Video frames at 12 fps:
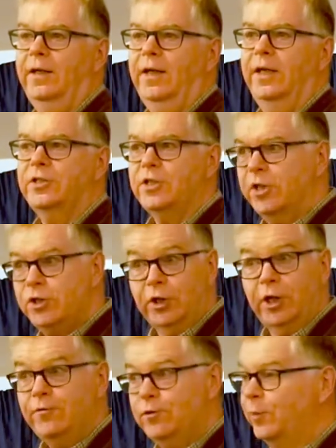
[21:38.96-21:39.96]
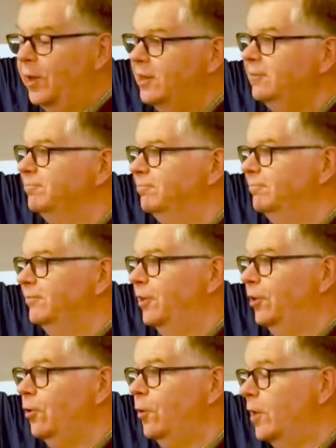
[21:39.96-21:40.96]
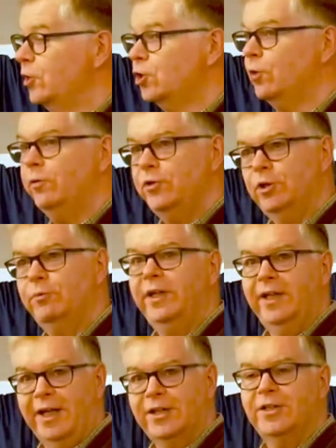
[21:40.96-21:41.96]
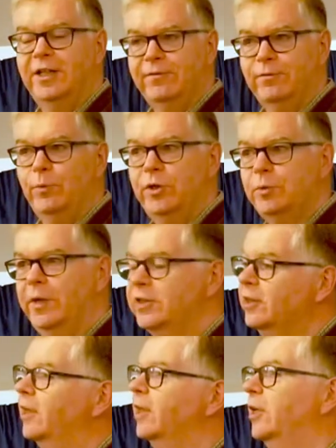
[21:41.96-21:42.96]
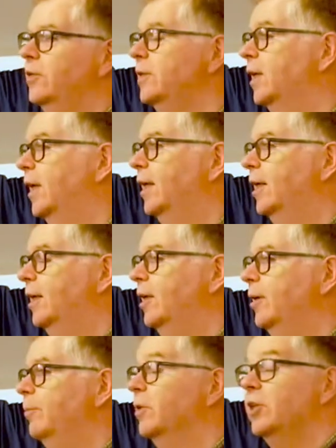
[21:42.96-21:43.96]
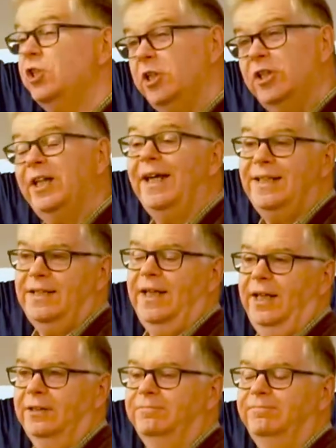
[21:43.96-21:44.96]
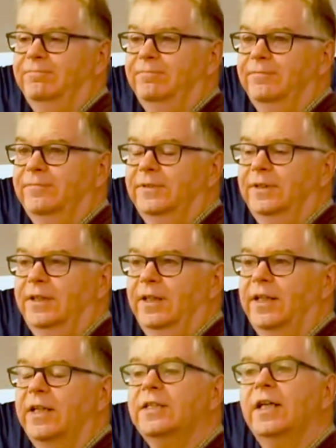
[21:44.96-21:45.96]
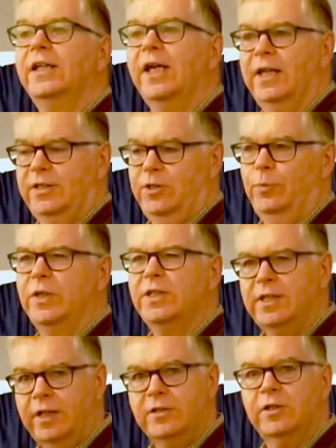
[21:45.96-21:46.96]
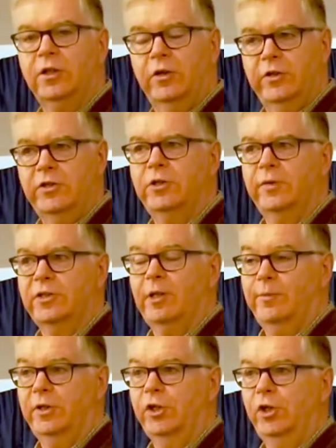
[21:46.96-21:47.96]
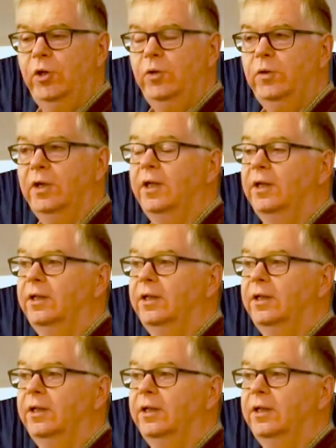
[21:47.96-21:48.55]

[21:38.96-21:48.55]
It's touch and go for a while. Not quite sure as you read Acts 11 which way it's going to go, but the church gets there. They say, yes, we sense that God is doing something new.